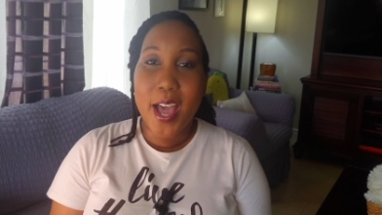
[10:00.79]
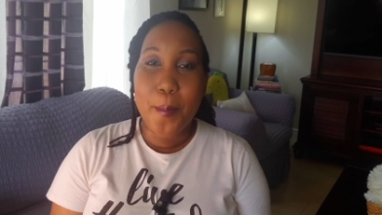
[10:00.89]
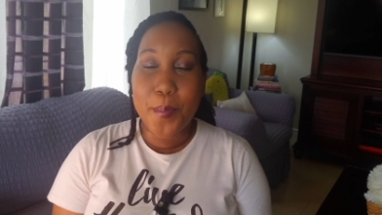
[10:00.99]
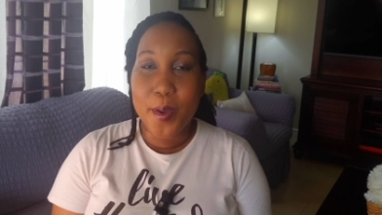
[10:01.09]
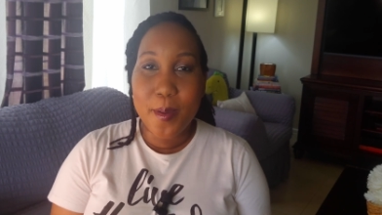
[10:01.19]

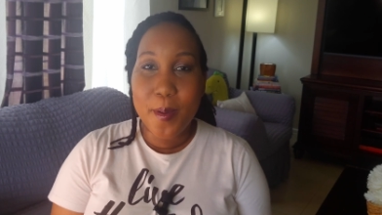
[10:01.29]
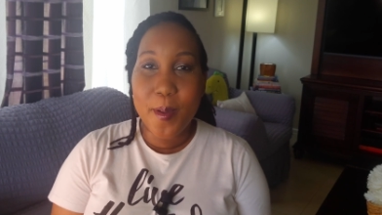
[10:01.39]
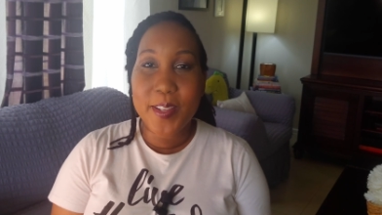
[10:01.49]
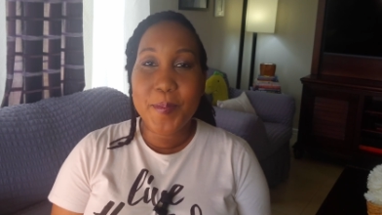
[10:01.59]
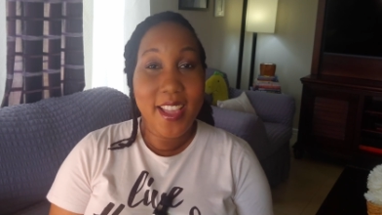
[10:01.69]
and book a
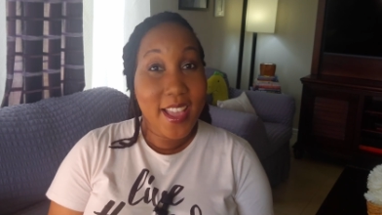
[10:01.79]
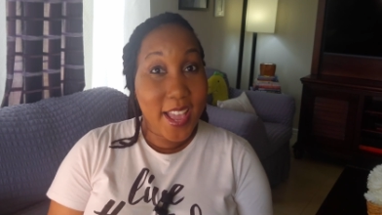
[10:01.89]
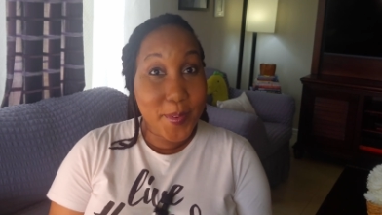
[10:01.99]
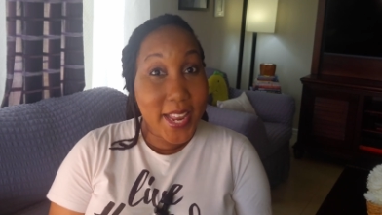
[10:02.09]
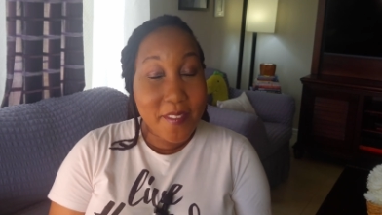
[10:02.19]
call,
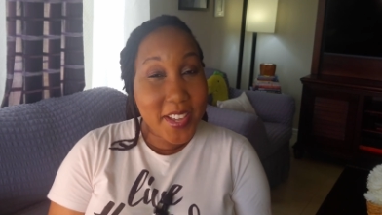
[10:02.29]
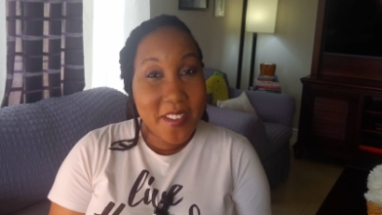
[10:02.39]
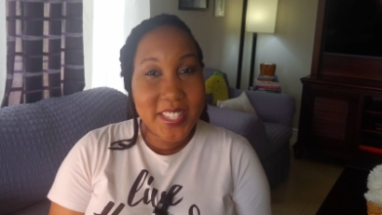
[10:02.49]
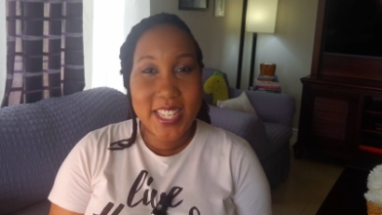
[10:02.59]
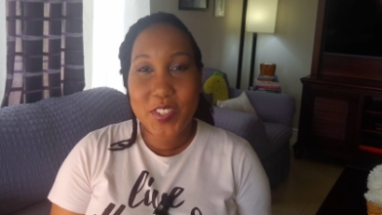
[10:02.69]
and we'll have a
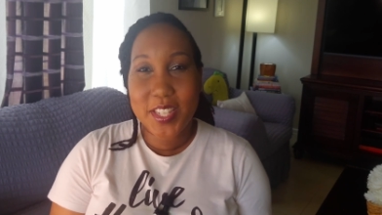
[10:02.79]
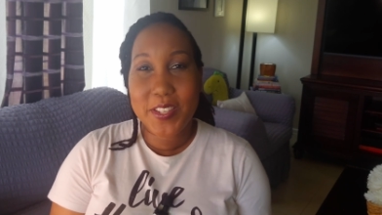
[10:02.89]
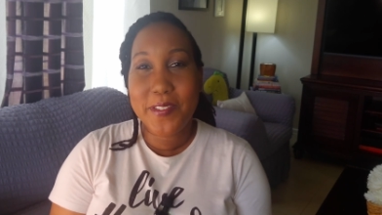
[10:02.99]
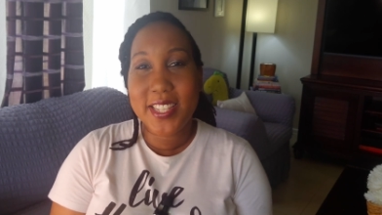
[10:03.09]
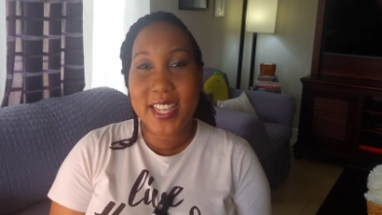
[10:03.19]
conversation to
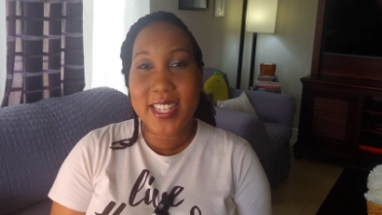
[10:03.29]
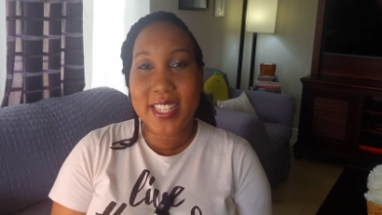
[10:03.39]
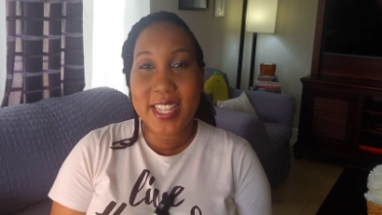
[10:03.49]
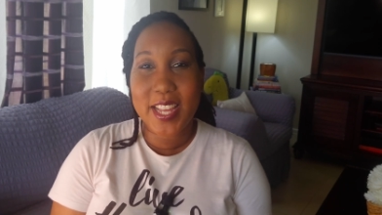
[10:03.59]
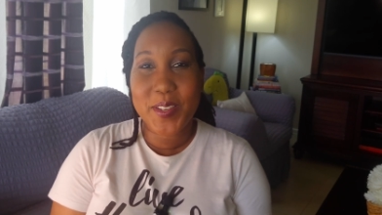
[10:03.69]
first
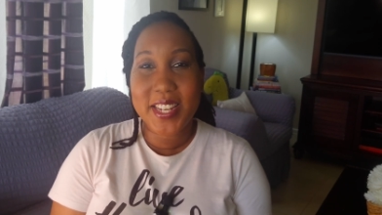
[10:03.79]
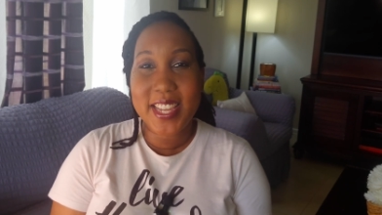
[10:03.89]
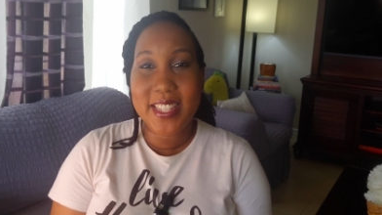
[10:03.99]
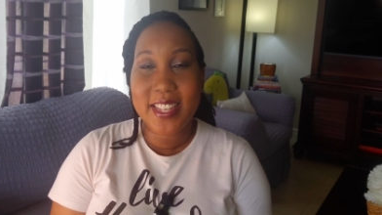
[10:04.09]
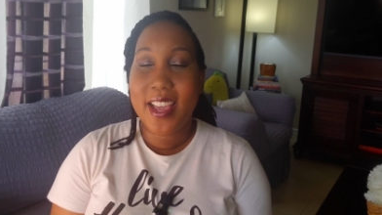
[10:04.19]
understand your
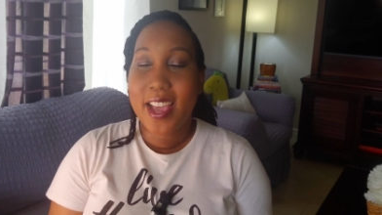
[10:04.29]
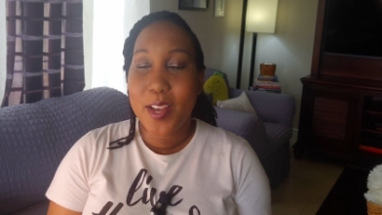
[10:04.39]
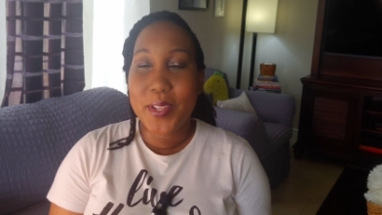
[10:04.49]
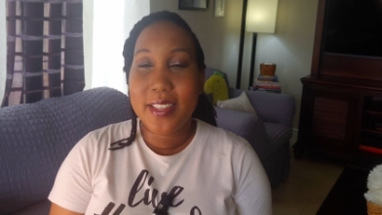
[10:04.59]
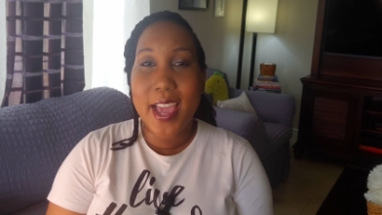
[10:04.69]
needs,
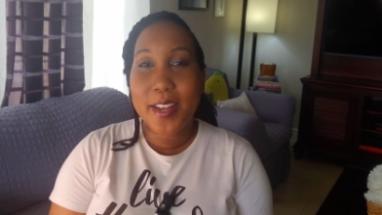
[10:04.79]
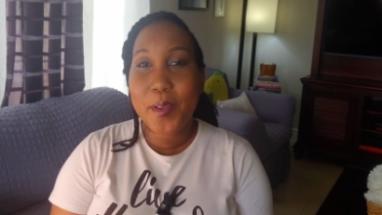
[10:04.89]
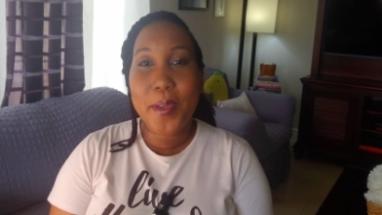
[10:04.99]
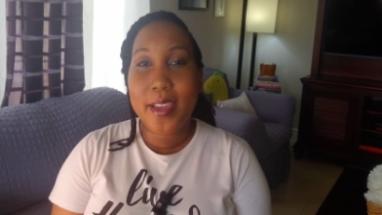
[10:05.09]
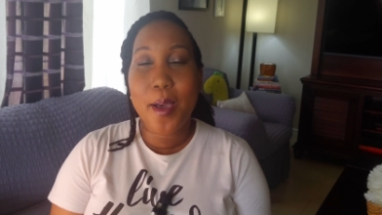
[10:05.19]
and we'll get
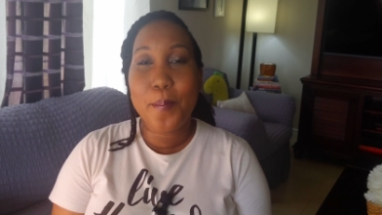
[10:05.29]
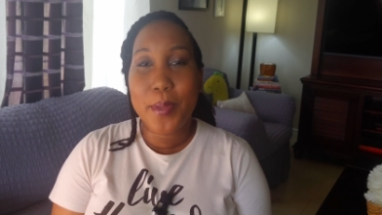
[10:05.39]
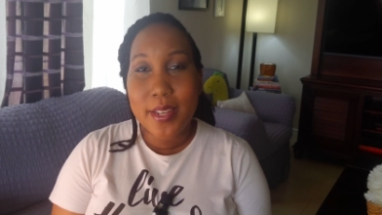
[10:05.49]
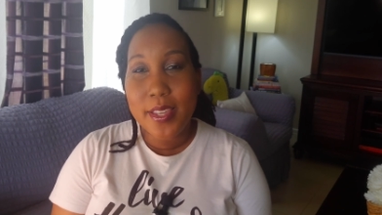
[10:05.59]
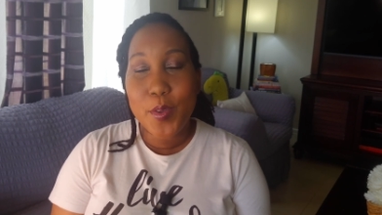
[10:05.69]
going on
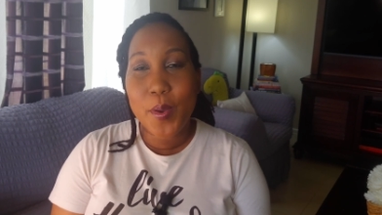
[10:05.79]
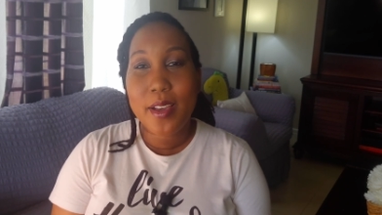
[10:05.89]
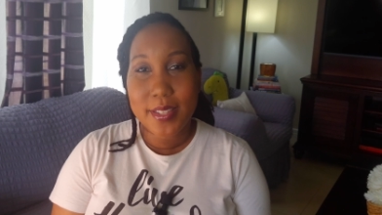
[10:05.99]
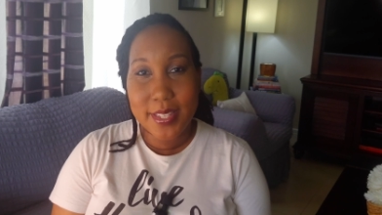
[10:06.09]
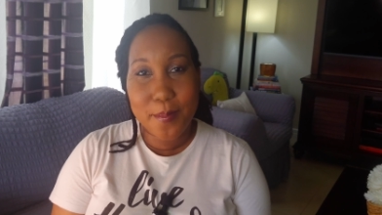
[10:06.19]
building your
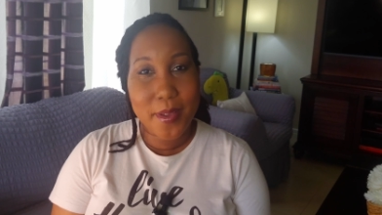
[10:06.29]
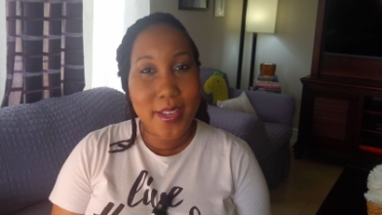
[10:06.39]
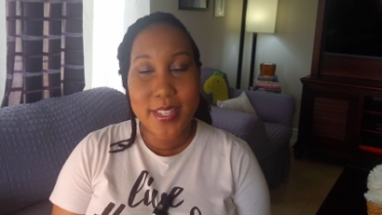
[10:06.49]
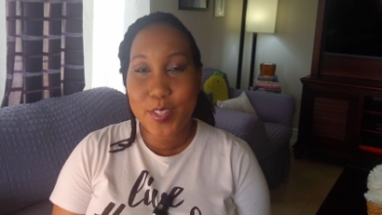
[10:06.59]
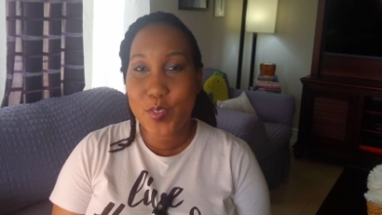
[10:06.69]
content
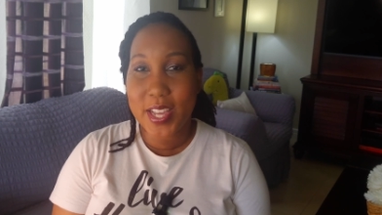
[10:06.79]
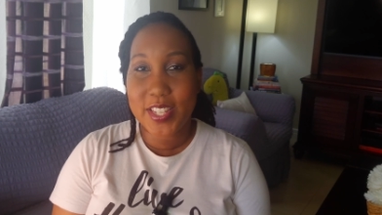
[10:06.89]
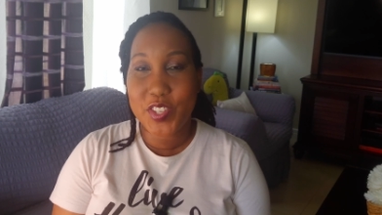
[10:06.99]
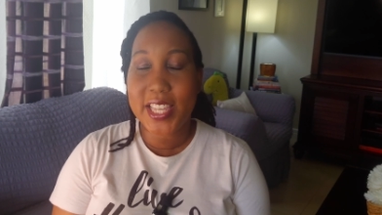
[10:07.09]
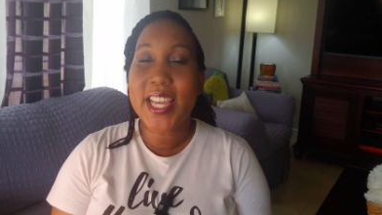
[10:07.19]
marketing
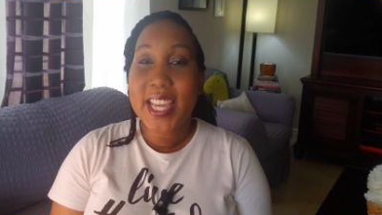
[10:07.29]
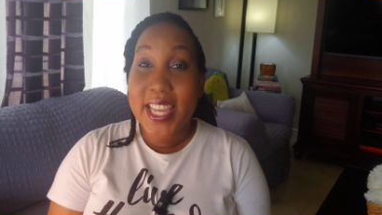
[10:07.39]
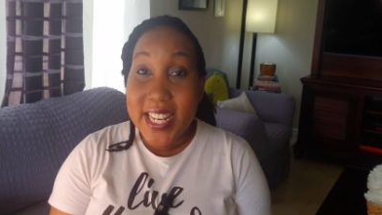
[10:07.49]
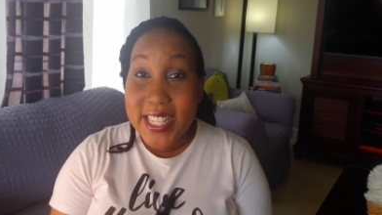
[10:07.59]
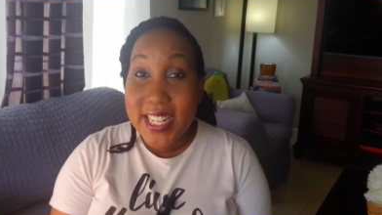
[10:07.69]
strategy
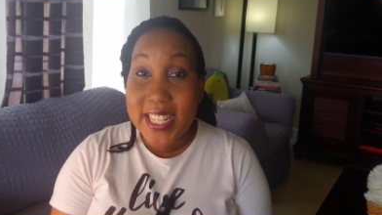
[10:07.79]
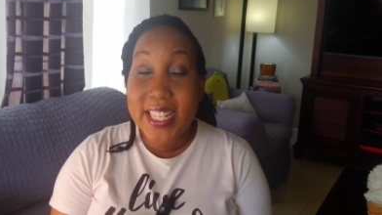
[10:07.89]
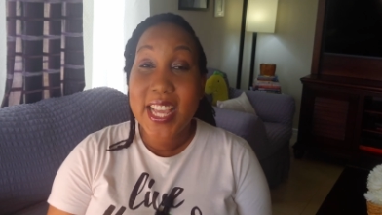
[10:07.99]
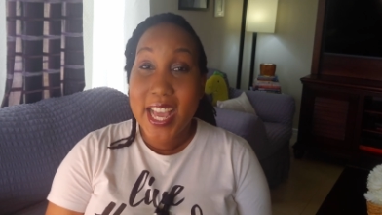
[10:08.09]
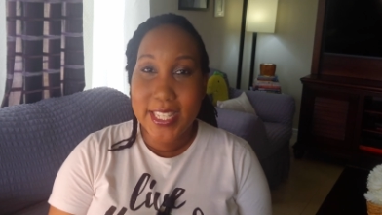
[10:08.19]
in as
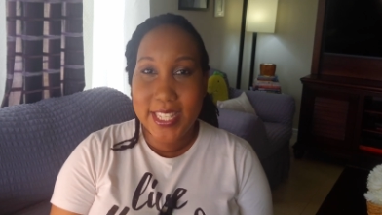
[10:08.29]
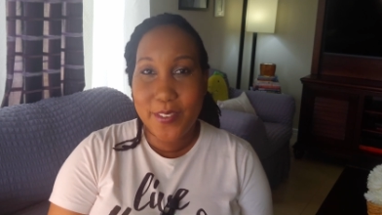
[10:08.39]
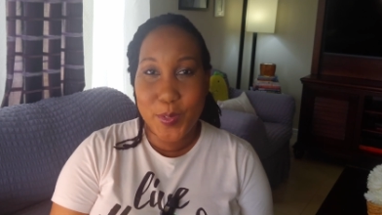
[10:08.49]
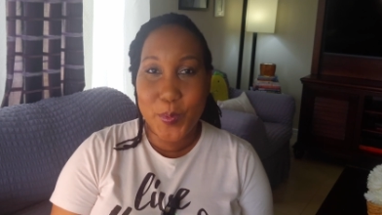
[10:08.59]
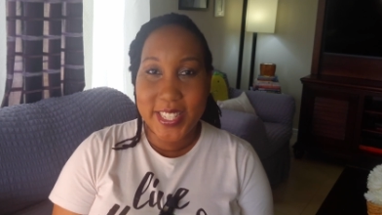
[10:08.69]
little as
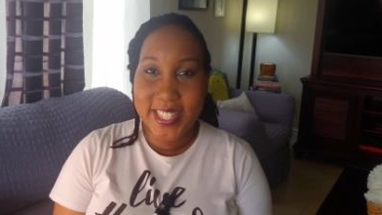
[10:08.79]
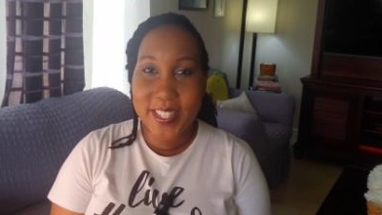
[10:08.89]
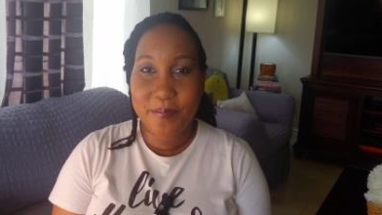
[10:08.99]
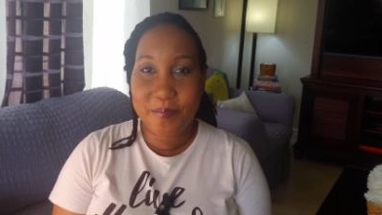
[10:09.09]
7 weeks.